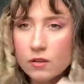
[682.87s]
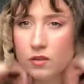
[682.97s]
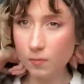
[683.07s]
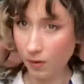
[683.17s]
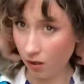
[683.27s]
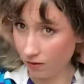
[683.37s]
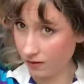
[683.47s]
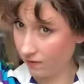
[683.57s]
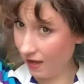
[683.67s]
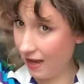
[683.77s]
the parts of
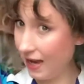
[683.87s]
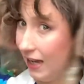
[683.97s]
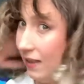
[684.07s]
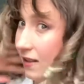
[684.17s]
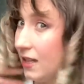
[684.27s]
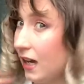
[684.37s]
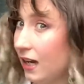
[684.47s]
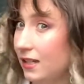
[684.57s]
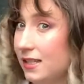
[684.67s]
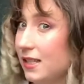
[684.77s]
the hair that I
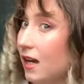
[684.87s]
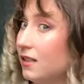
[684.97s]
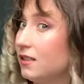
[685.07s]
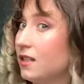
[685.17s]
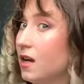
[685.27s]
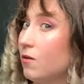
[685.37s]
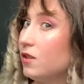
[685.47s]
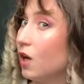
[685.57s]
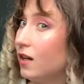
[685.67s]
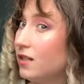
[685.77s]
decided that I was
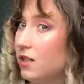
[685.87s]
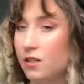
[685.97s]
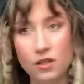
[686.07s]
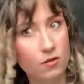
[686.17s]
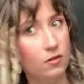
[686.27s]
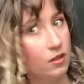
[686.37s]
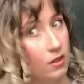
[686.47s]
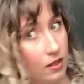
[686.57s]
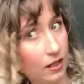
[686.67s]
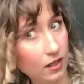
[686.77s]
going to do,
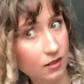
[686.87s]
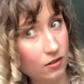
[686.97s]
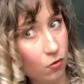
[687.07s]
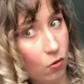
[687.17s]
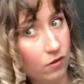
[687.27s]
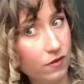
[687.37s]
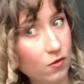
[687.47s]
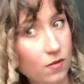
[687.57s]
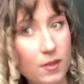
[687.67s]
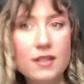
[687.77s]
and all of the other
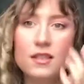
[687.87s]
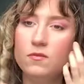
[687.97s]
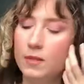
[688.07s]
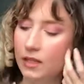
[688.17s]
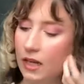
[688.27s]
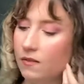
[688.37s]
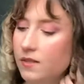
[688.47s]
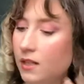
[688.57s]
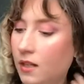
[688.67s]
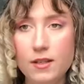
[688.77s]
bits have been left.
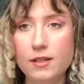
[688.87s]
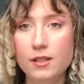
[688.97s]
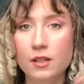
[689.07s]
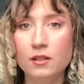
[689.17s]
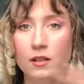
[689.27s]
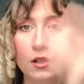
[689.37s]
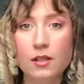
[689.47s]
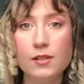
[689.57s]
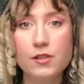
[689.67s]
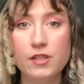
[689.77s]

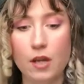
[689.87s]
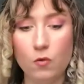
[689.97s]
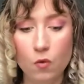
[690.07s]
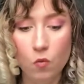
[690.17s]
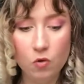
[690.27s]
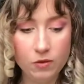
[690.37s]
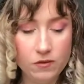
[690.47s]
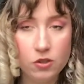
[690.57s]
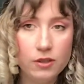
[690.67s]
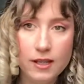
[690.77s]
So what we've
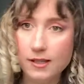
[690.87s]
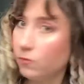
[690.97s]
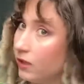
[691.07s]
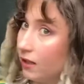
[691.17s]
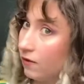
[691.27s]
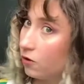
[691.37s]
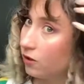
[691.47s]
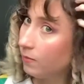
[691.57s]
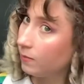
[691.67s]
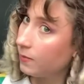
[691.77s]
done is we have
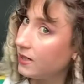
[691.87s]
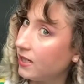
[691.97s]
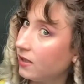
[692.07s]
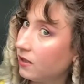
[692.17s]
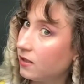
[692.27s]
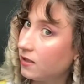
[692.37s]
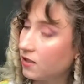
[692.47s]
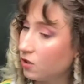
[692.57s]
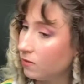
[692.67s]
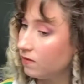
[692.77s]
crimped
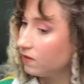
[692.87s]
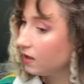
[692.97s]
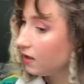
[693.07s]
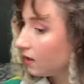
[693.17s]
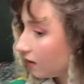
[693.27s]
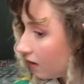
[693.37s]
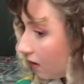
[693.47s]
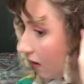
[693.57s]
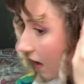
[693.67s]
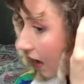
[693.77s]
some of the
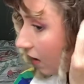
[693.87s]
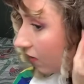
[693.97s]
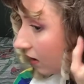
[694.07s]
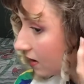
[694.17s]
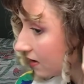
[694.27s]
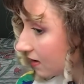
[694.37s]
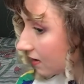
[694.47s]
areas